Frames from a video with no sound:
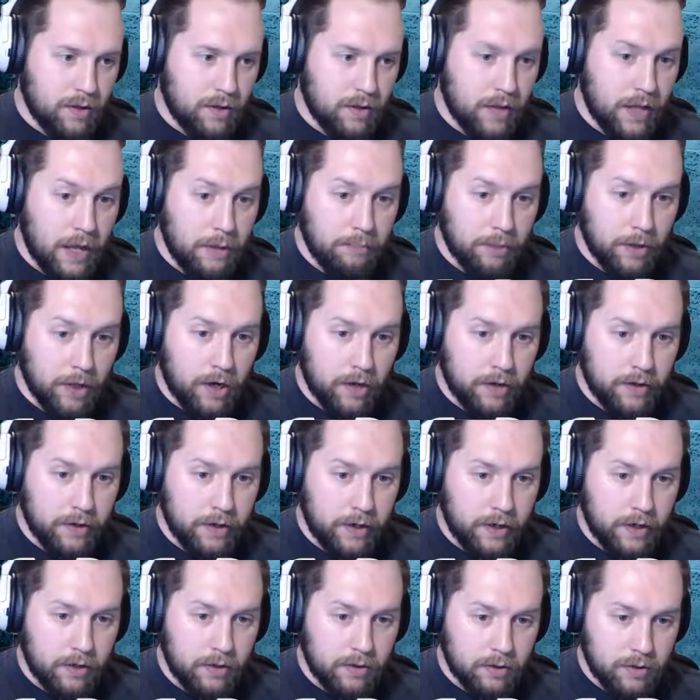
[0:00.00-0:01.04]
that block
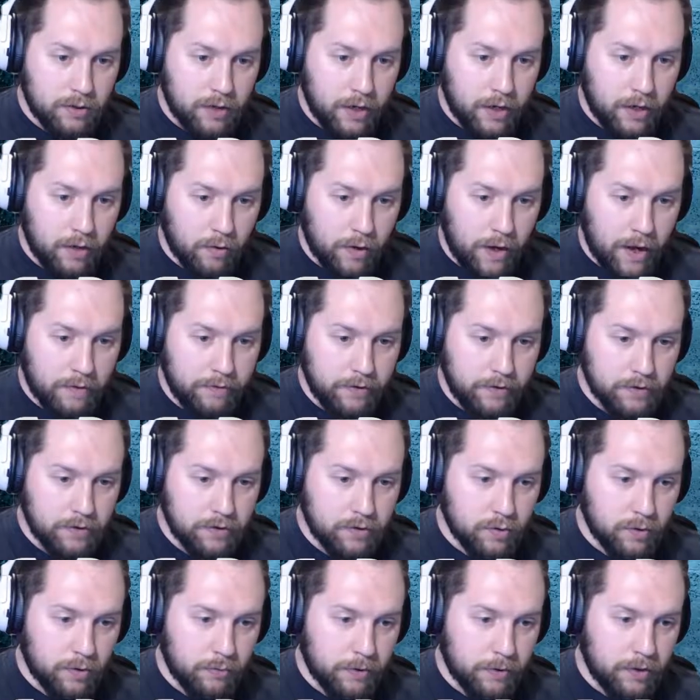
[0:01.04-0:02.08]
there. I don't have it,
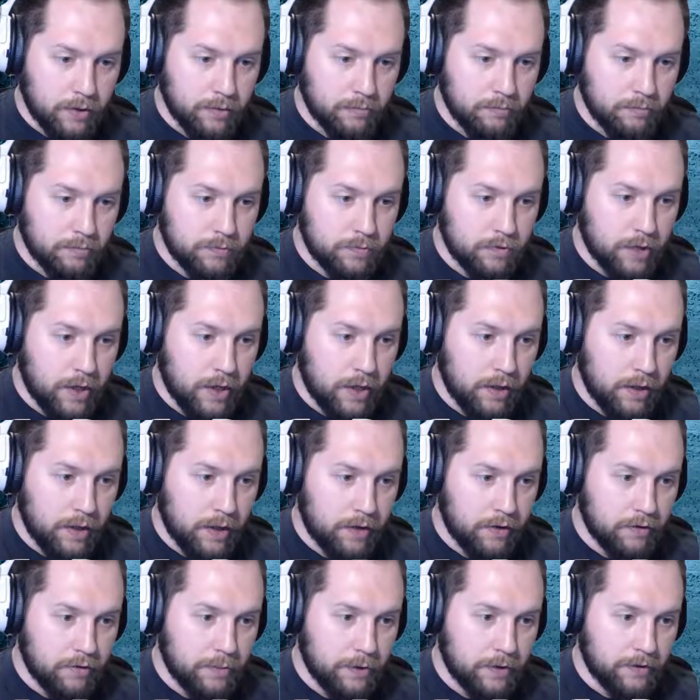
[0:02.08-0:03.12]
so I'm going to try to leg
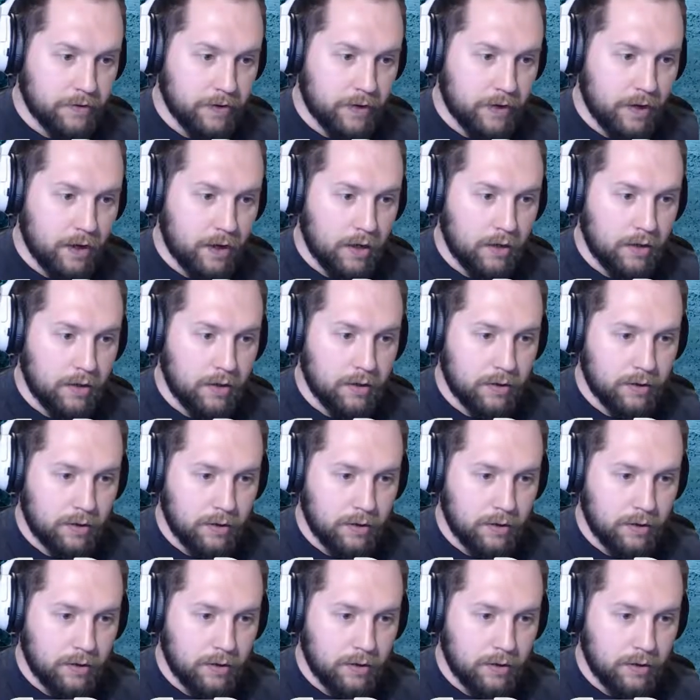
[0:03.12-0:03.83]
it as best I can.